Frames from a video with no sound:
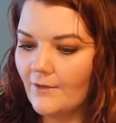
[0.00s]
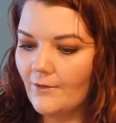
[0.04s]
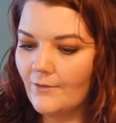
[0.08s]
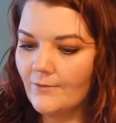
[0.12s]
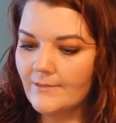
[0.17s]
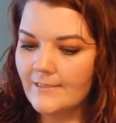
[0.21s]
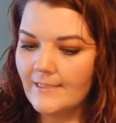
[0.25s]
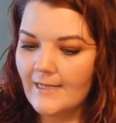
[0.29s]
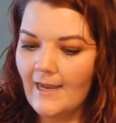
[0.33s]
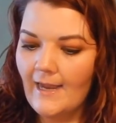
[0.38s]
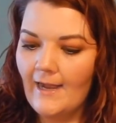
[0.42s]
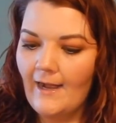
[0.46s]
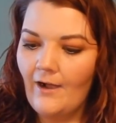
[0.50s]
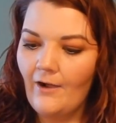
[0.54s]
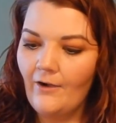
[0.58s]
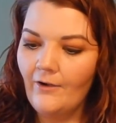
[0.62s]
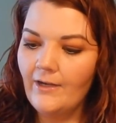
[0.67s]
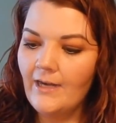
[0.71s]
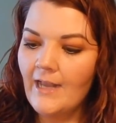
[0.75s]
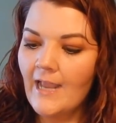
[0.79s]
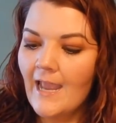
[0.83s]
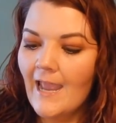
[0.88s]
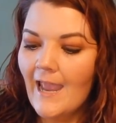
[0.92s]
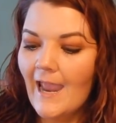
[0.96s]
those
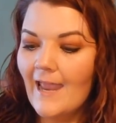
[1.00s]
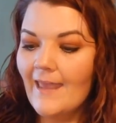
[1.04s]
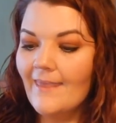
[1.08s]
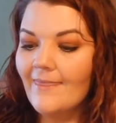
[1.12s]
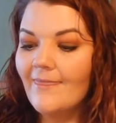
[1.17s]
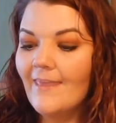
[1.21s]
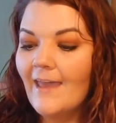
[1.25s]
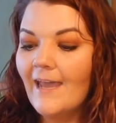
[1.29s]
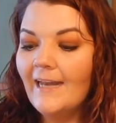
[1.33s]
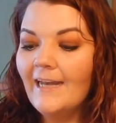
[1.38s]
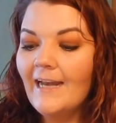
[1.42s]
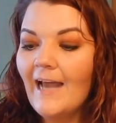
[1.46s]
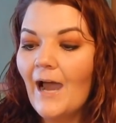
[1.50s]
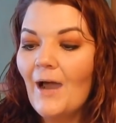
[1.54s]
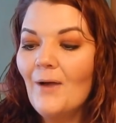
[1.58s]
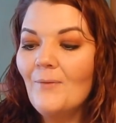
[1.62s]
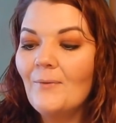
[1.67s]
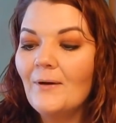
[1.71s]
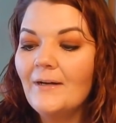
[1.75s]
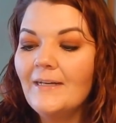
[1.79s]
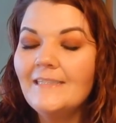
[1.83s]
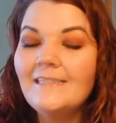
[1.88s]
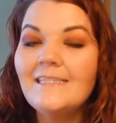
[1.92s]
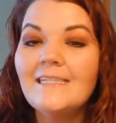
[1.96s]
out. And then I
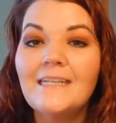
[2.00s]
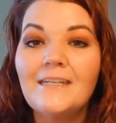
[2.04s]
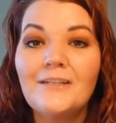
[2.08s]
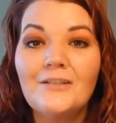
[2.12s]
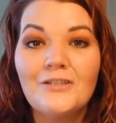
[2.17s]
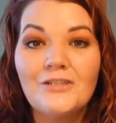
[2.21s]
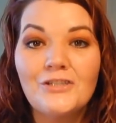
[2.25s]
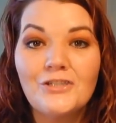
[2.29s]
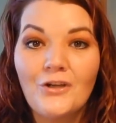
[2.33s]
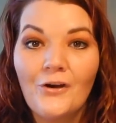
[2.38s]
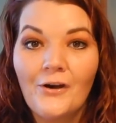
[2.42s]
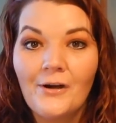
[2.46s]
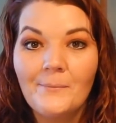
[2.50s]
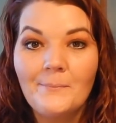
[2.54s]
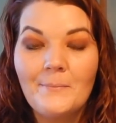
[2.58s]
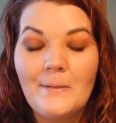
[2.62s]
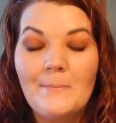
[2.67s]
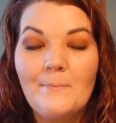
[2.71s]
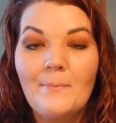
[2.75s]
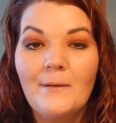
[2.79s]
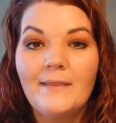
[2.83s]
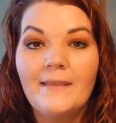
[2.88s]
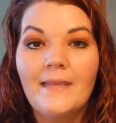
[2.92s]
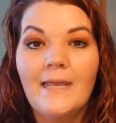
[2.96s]
wanted to get a
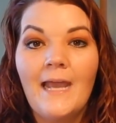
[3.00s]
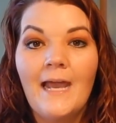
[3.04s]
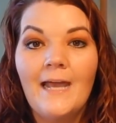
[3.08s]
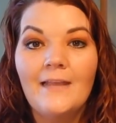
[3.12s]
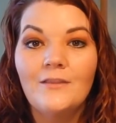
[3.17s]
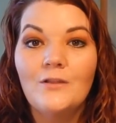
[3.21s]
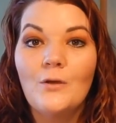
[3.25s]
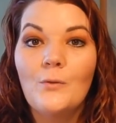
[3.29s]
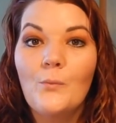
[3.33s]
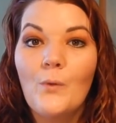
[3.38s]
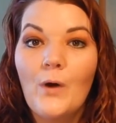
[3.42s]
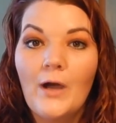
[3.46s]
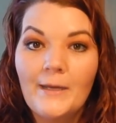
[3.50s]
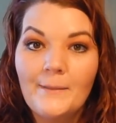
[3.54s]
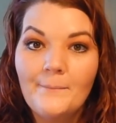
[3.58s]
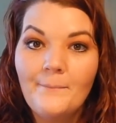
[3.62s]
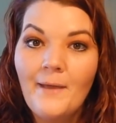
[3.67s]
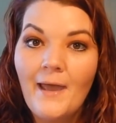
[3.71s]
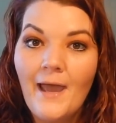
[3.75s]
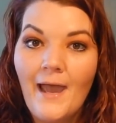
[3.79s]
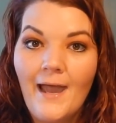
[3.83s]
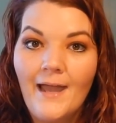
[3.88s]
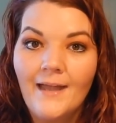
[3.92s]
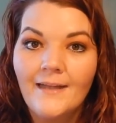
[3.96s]
Sharpie, but they had the one
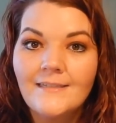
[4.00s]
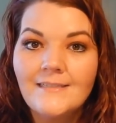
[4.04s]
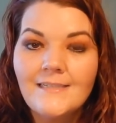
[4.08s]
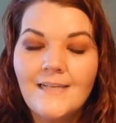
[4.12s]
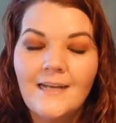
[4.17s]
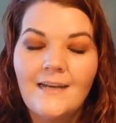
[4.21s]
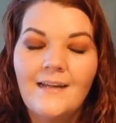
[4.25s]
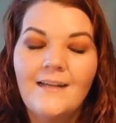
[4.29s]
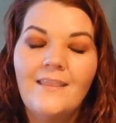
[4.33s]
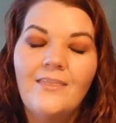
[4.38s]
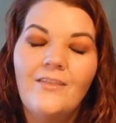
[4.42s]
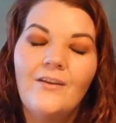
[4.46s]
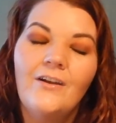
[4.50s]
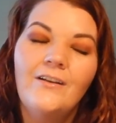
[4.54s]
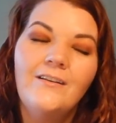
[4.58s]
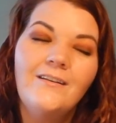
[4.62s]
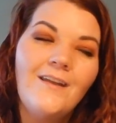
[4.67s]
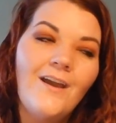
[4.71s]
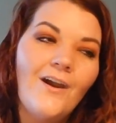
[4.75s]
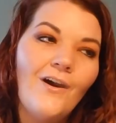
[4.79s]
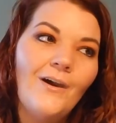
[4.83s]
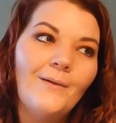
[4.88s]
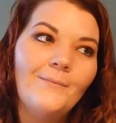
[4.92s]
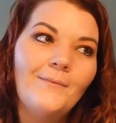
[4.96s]
packs. And I thought,
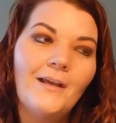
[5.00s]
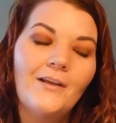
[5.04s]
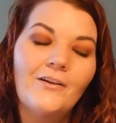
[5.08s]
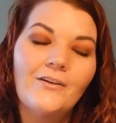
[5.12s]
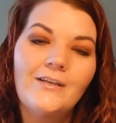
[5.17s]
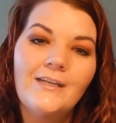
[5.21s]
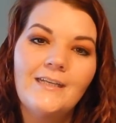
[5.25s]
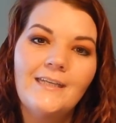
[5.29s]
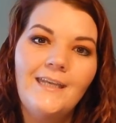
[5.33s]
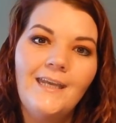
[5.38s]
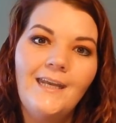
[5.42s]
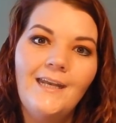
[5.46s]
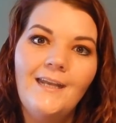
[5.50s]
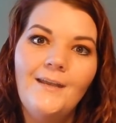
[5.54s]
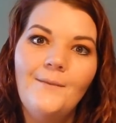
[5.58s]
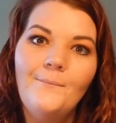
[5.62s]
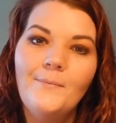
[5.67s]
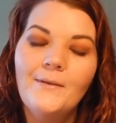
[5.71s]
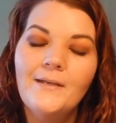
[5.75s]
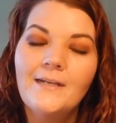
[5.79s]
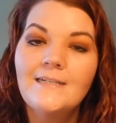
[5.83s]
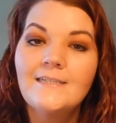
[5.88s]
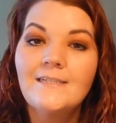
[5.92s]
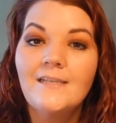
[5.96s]
no, I'm not gonna get it
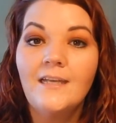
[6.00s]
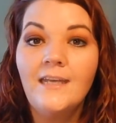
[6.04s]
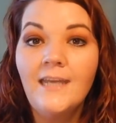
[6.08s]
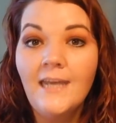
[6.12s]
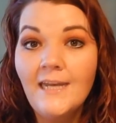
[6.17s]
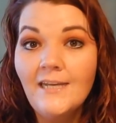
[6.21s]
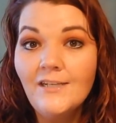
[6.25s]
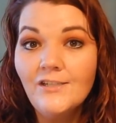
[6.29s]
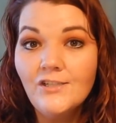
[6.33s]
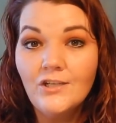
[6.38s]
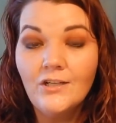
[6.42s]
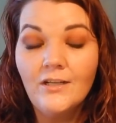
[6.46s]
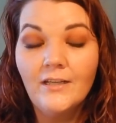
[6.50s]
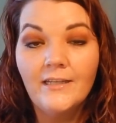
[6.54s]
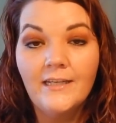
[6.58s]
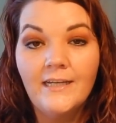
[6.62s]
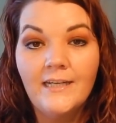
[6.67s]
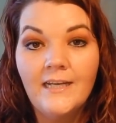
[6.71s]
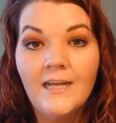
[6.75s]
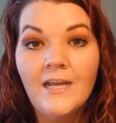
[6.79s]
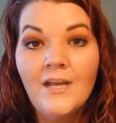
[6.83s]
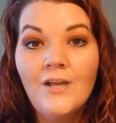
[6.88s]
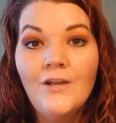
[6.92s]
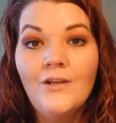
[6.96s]
because
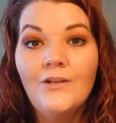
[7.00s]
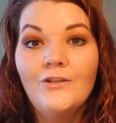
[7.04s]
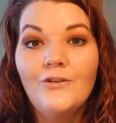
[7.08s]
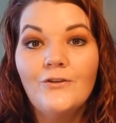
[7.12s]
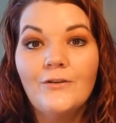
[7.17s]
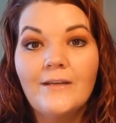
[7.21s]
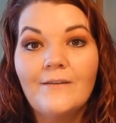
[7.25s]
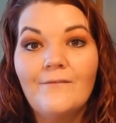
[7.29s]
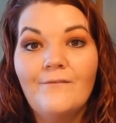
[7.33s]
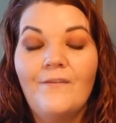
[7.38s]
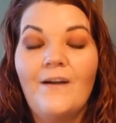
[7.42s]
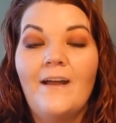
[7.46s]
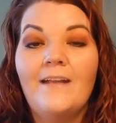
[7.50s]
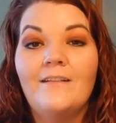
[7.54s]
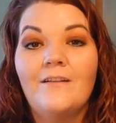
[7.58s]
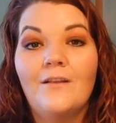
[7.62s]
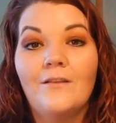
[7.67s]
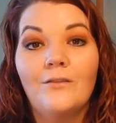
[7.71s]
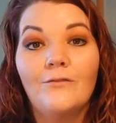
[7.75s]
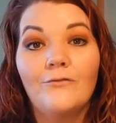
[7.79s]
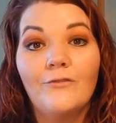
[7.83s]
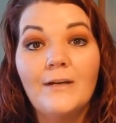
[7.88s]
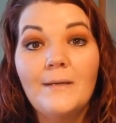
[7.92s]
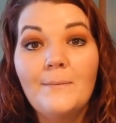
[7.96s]
occasionally you can find the
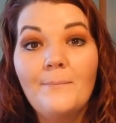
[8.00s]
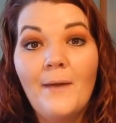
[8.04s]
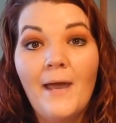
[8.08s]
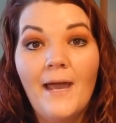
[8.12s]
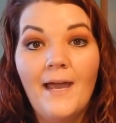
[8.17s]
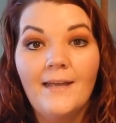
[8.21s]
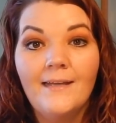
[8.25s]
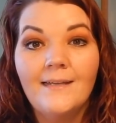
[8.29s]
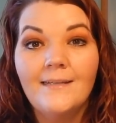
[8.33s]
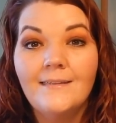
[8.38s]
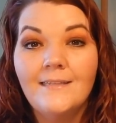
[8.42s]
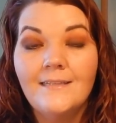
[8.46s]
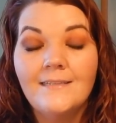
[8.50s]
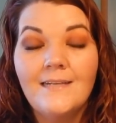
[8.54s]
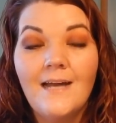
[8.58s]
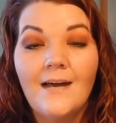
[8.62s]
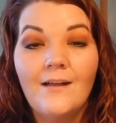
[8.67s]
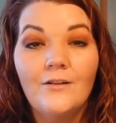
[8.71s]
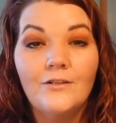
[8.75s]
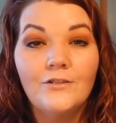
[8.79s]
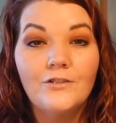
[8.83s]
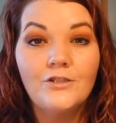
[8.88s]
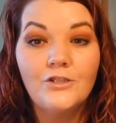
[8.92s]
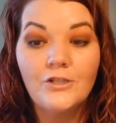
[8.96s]
three pack at the
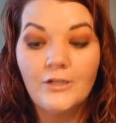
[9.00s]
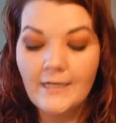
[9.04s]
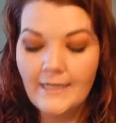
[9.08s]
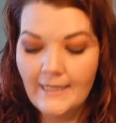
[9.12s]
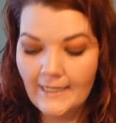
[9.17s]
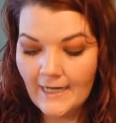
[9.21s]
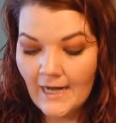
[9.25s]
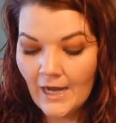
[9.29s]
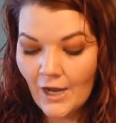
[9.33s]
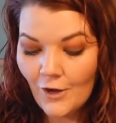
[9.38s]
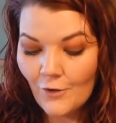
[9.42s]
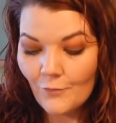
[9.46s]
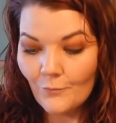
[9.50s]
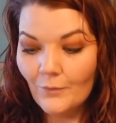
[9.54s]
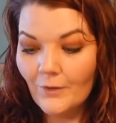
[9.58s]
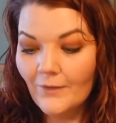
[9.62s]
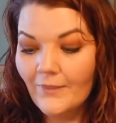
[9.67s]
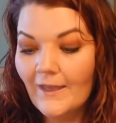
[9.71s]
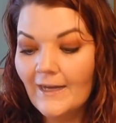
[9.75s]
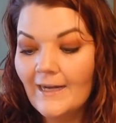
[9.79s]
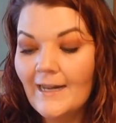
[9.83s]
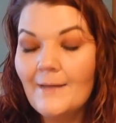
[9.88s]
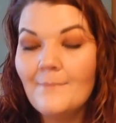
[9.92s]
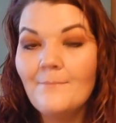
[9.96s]
Dollar Tree. Well,
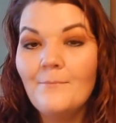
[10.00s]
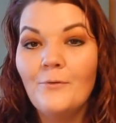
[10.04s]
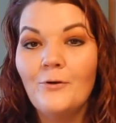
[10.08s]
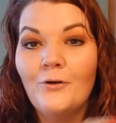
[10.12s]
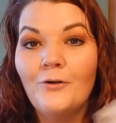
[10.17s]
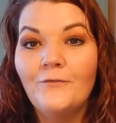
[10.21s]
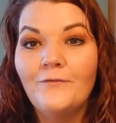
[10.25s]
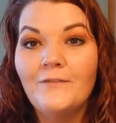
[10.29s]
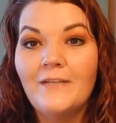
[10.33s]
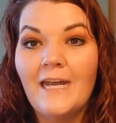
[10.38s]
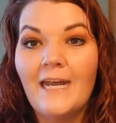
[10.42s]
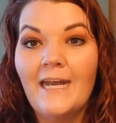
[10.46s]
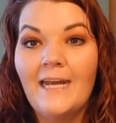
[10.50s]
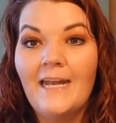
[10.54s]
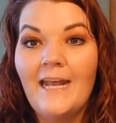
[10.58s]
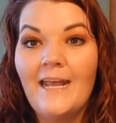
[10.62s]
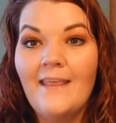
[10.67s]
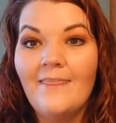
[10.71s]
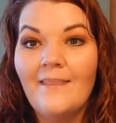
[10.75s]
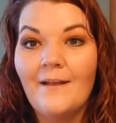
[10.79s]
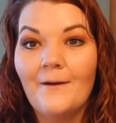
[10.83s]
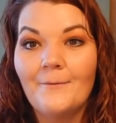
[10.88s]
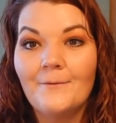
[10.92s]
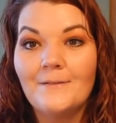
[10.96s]
then I moved it
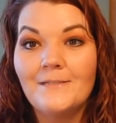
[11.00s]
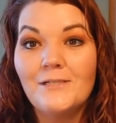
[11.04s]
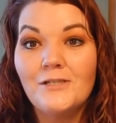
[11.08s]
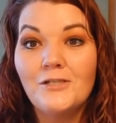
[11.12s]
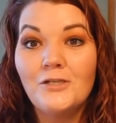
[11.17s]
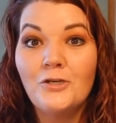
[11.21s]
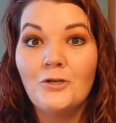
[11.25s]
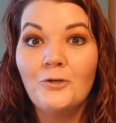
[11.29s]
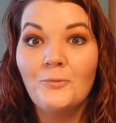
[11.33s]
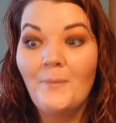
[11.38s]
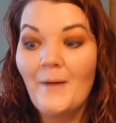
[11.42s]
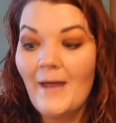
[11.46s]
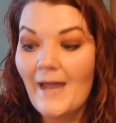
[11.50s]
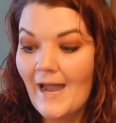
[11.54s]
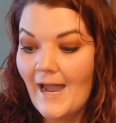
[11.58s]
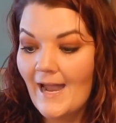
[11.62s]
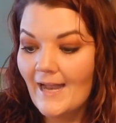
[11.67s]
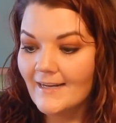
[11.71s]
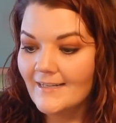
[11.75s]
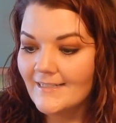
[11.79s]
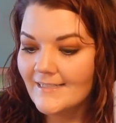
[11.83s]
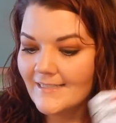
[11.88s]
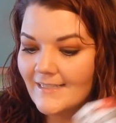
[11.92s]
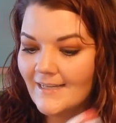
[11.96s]
and there was two
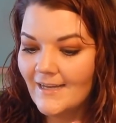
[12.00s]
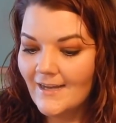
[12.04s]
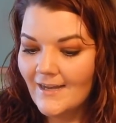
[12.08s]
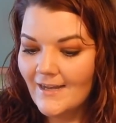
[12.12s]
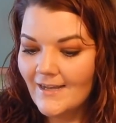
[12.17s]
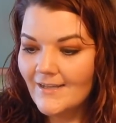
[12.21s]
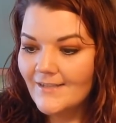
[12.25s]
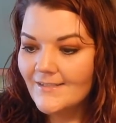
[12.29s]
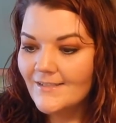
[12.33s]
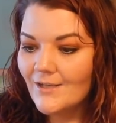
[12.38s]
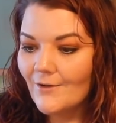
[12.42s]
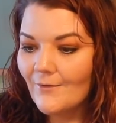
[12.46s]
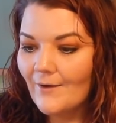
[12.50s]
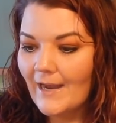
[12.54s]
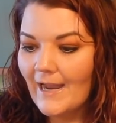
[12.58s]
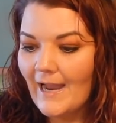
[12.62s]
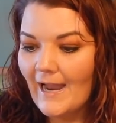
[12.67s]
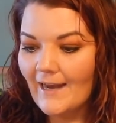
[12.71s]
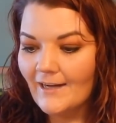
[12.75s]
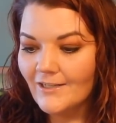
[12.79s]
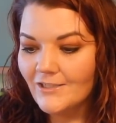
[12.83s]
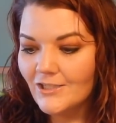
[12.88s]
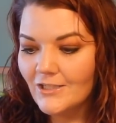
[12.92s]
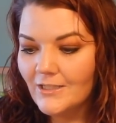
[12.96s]
packs. So I
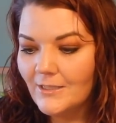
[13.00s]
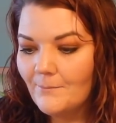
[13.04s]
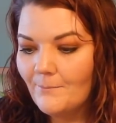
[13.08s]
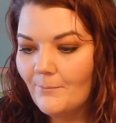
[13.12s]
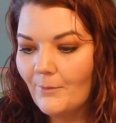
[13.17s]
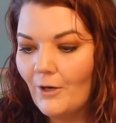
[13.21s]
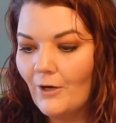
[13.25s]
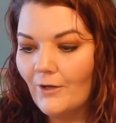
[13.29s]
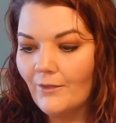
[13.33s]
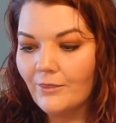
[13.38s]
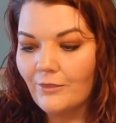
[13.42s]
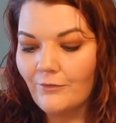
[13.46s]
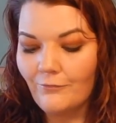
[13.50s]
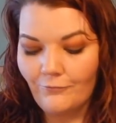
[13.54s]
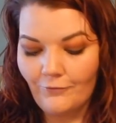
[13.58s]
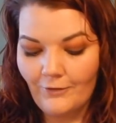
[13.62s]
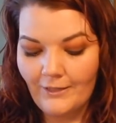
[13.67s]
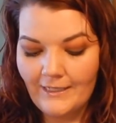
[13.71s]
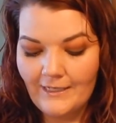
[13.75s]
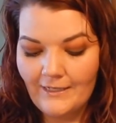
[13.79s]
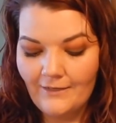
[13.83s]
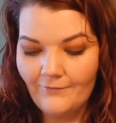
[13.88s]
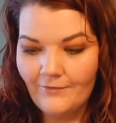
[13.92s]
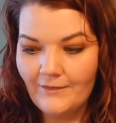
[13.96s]
actually bought
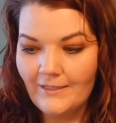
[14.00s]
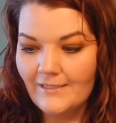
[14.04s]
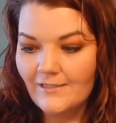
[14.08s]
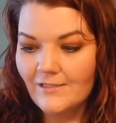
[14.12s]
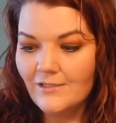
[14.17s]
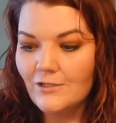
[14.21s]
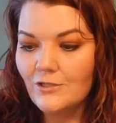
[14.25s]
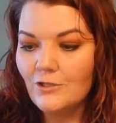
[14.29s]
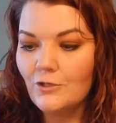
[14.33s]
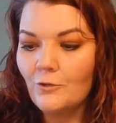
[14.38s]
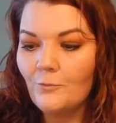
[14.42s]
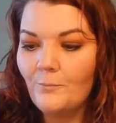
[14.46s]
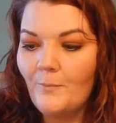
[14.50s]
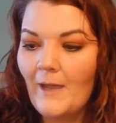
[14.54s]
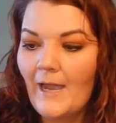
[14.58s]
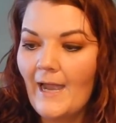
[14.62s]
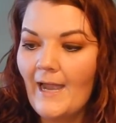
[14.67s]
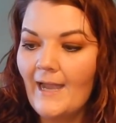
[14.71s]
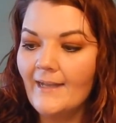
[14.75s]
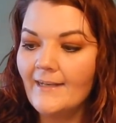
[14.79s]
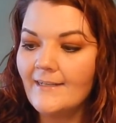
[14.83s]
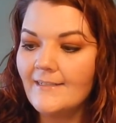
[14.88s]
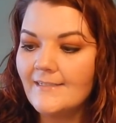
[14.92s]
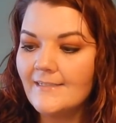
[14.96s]
three of these two
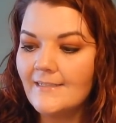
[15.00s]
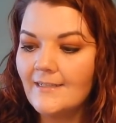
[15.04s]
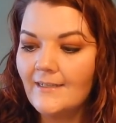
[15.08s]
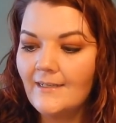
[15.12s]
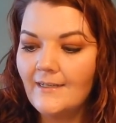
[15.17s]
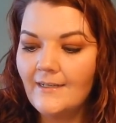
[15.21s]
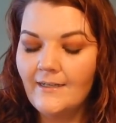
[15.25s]
packs